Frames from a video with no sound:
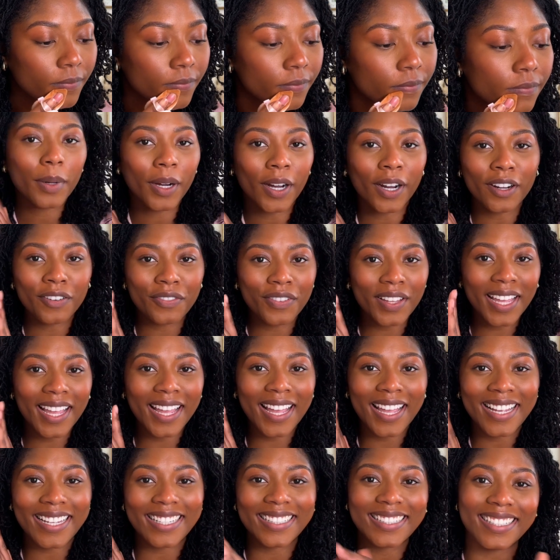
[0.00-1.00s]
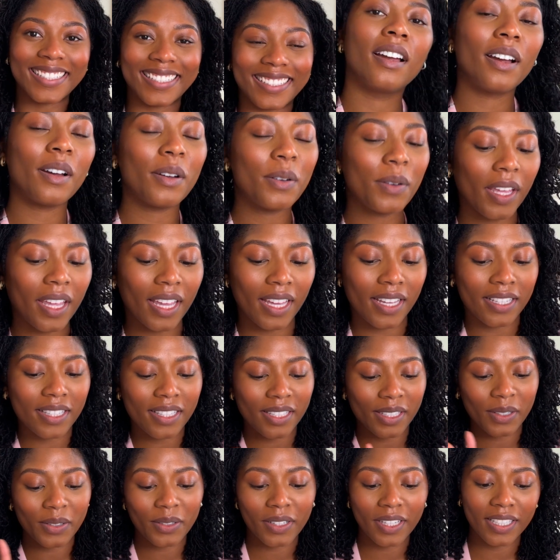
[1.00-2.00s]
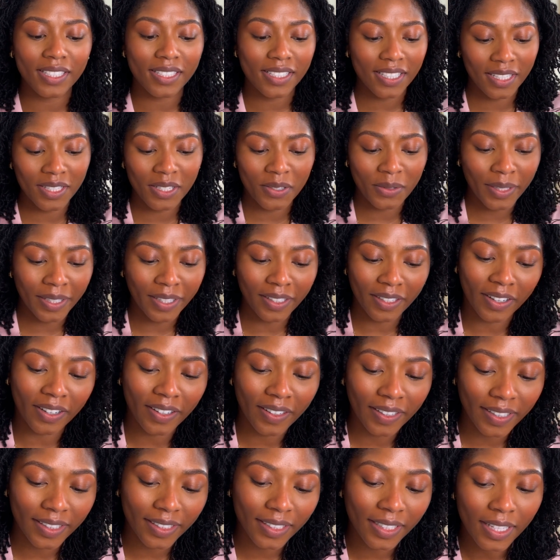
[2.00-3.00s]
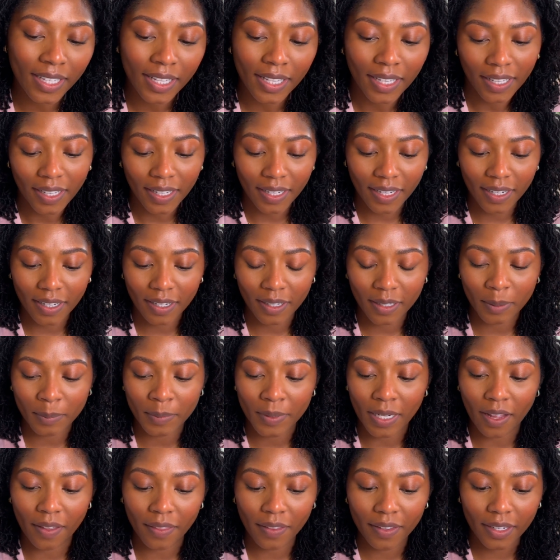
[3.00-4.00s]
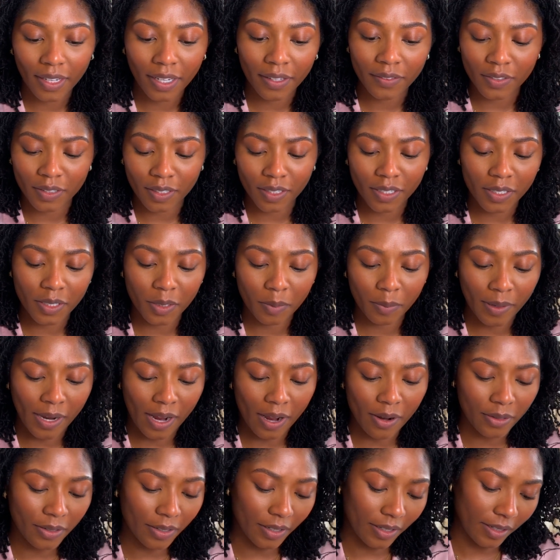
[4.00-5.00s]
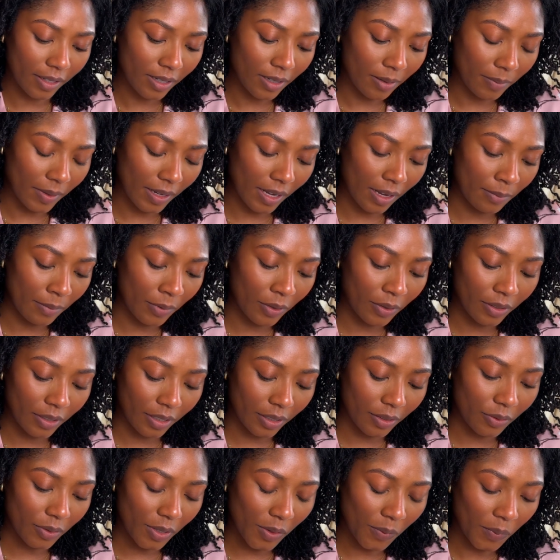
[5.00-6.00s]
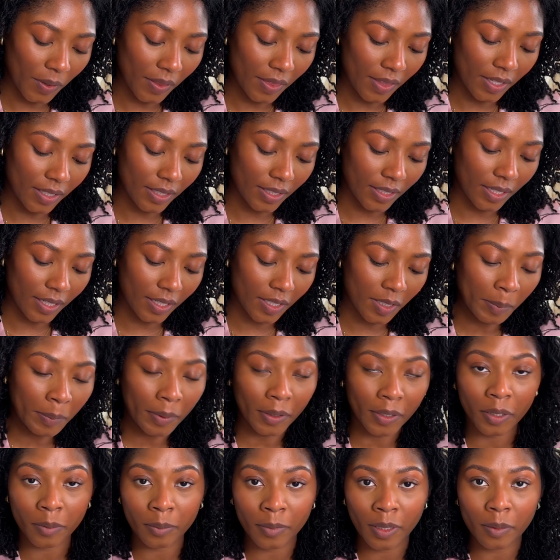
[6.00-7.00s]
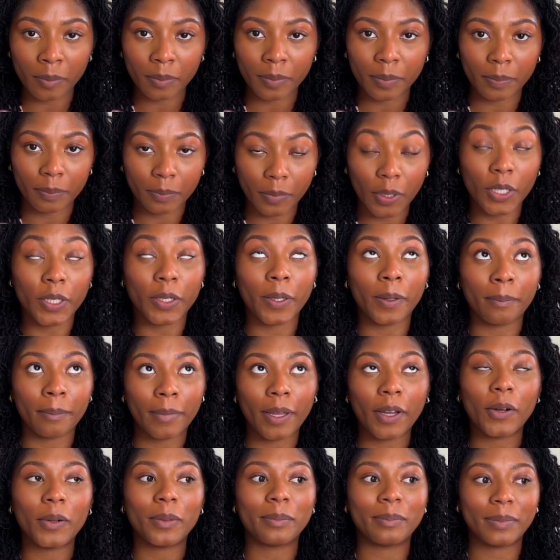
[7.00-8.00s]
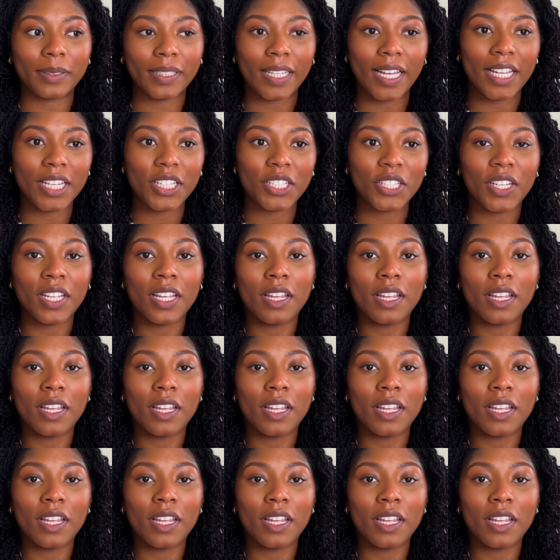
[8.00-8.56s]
Perfect. Okay, so continuing on, now that I've started to powder up, I'm going to go in with this NYX Buttermelt blush.